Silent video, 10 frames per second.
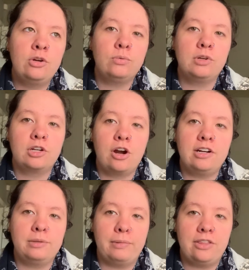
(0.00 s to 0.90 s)

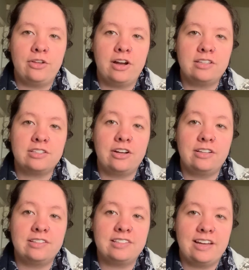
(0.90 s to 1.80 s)
regarding my thoughts
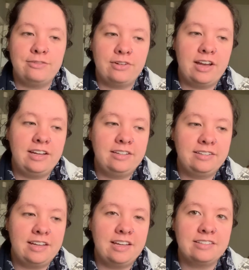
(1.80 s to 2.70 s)
on sci-fi
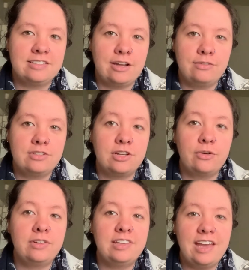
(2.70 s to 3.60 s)
and stuff.
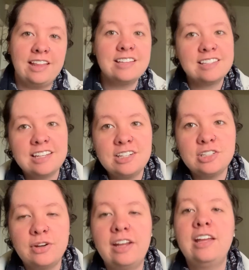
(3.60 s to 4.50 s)
So yeah, let's get
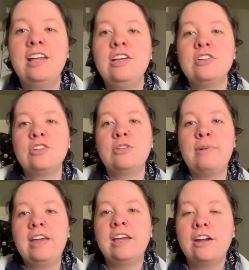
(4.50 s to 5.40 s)
into it. So the
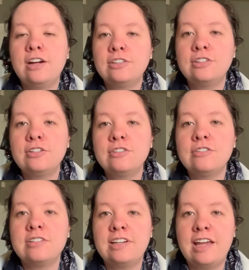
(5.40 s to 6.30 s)
main
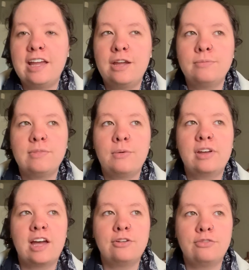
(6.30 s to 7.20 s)
character's name that we
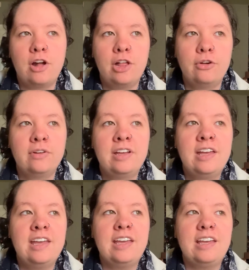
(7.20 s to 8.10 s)
kind of follow
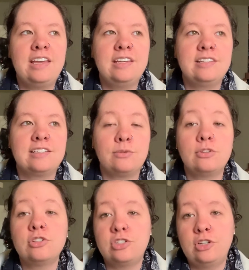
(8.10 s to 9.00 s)
is, well,
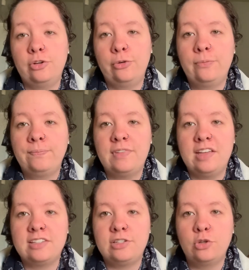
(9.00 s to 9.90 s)
there's two.
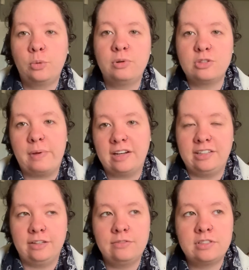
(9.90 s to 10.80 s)
It's dual
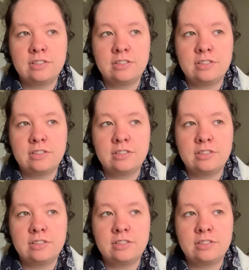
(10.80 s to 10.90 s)
perspectives.